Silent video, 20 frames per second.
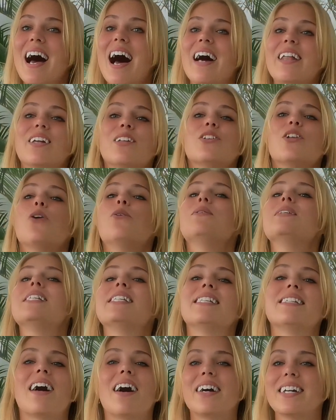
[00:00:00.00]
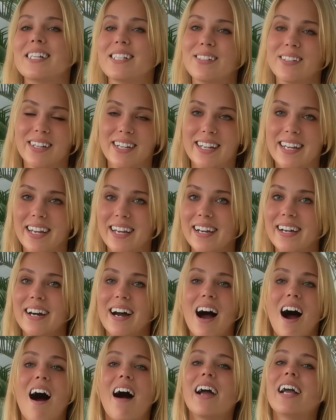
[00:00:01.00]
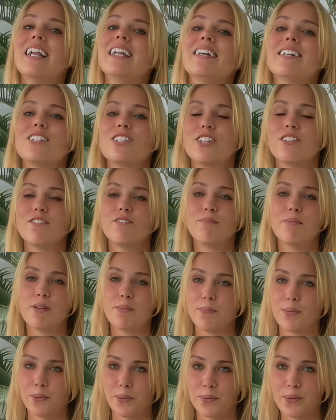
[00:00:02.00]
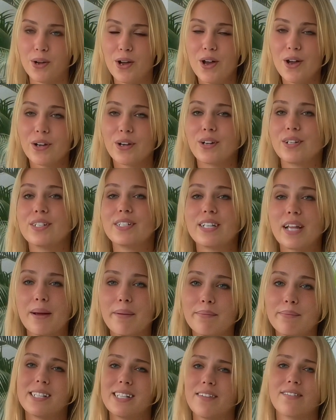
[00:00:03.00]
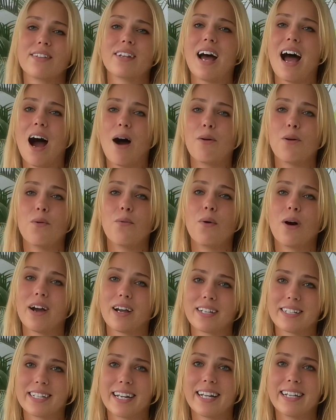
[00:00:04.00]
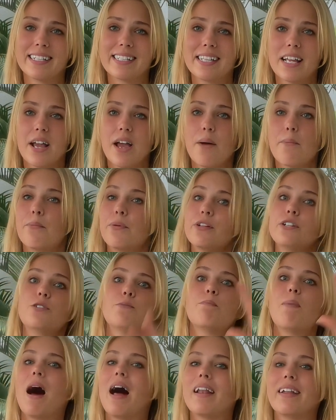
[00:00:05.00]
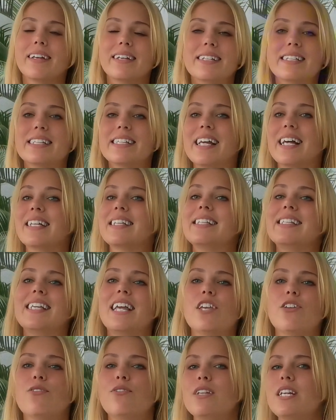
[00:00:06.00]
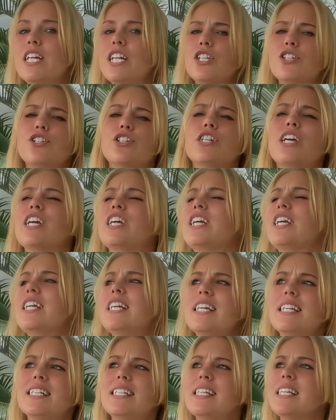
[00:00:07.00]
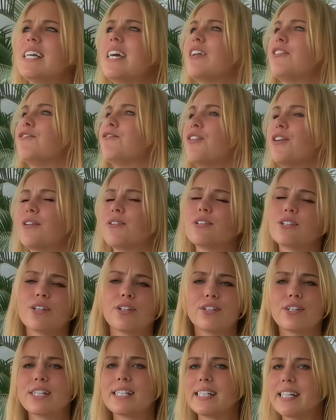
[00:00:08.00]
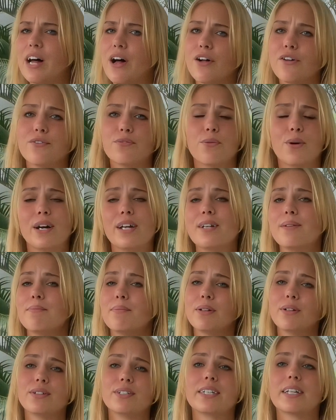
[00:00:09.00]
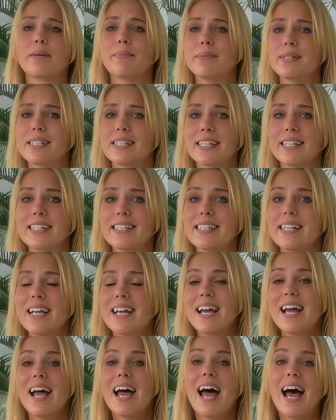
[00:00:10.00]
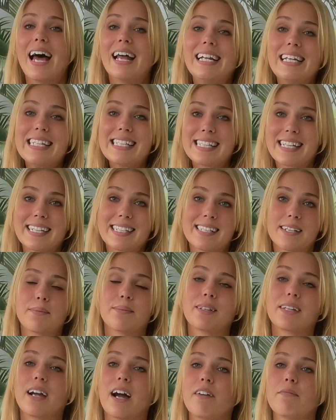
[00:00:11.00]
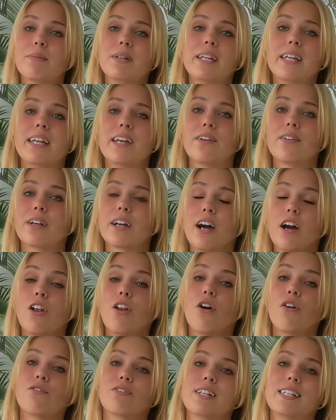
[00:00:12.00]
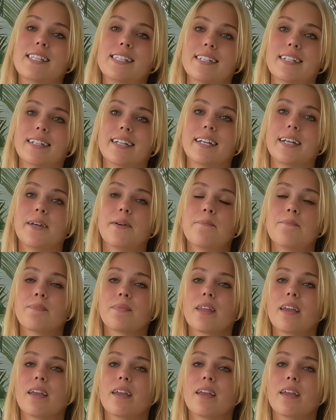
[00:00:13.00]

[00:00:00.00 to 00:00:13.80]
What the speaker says: And I know it's nice to hear highly achieved people condemn 7-hour workdays, preach balance, and say you need to take it easy and focus on yourself when building a business. At least that's something I've been hearing a lot recently.